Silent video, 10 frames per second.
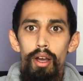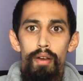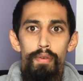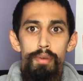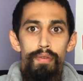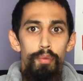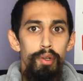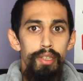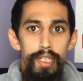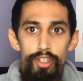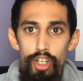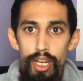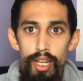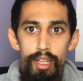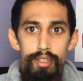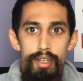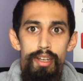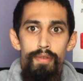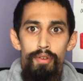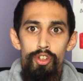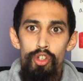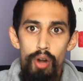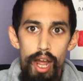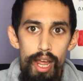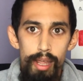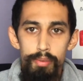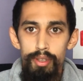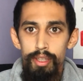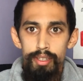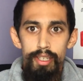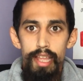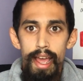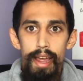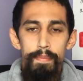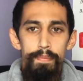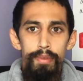from different religions and different tribes and this and that,